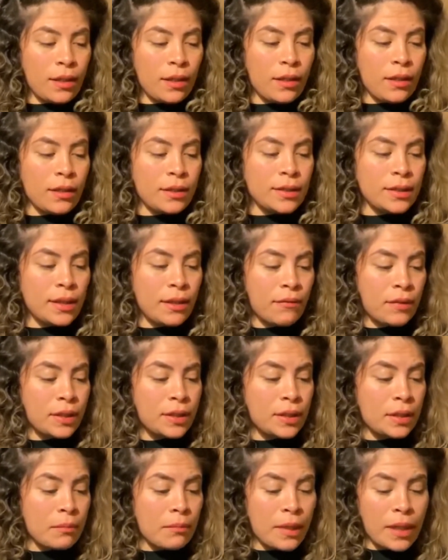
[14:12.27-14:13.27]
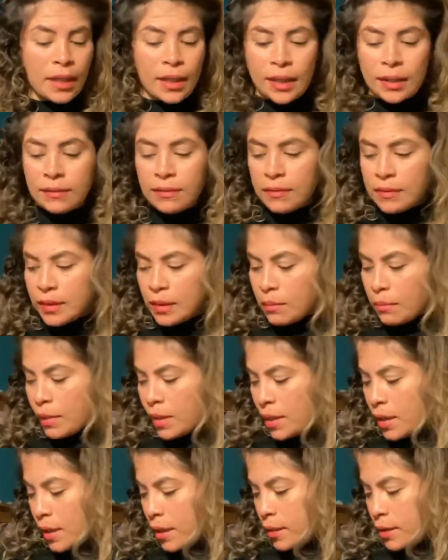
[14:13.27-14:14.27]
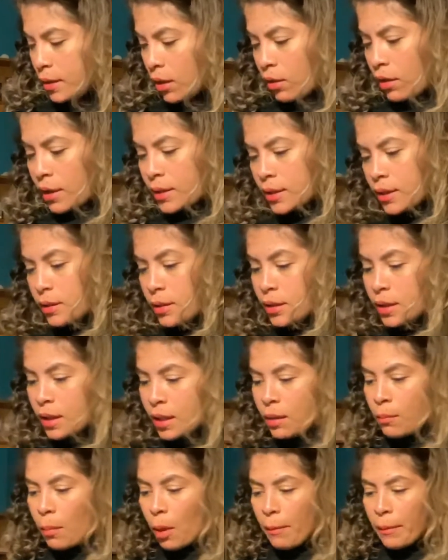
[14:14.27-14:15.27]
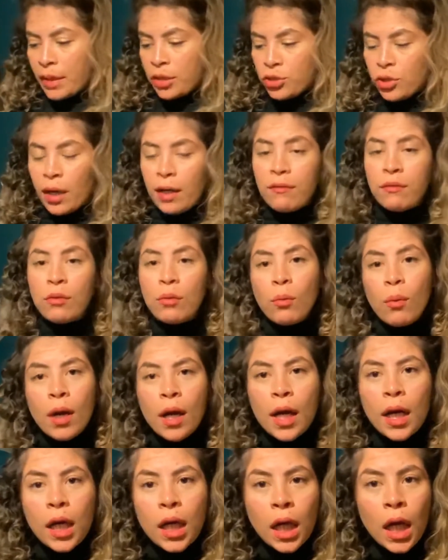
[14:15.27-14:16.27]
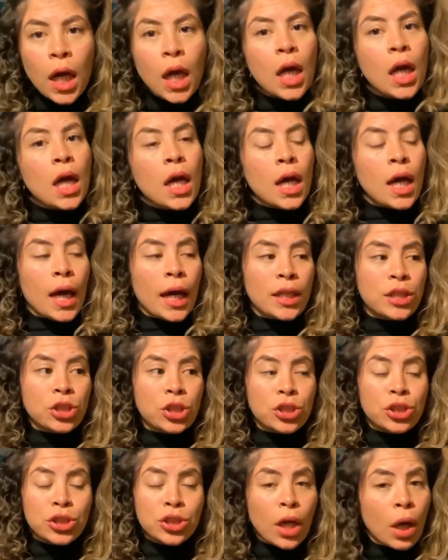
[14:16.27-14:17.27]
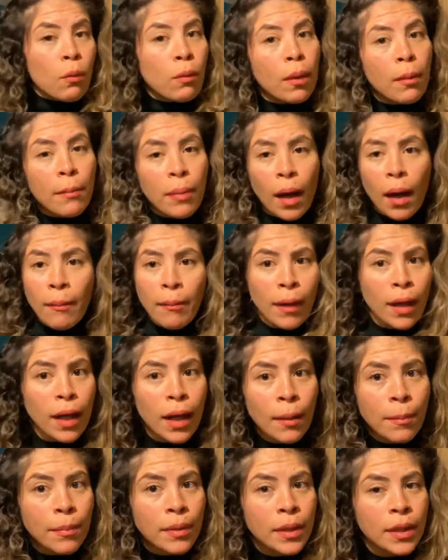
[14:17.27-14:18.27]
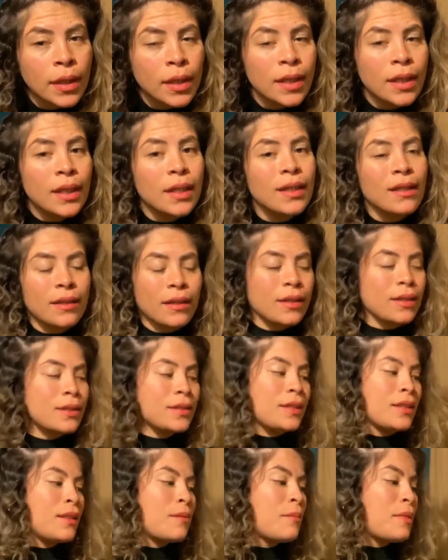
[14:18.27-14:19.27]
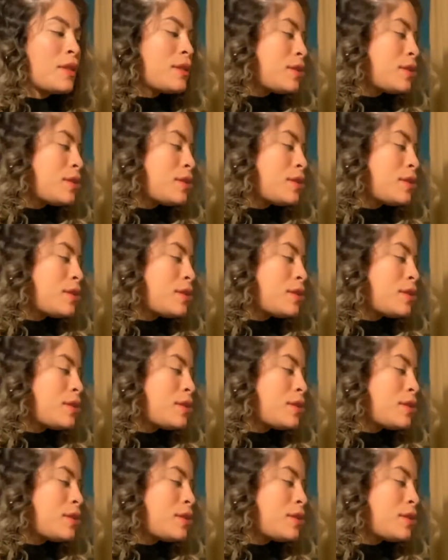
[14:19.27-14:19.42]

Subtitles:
17 minutes, 15 minutes. I'll listen to them on my drive to work. I just saw one pop up, and it's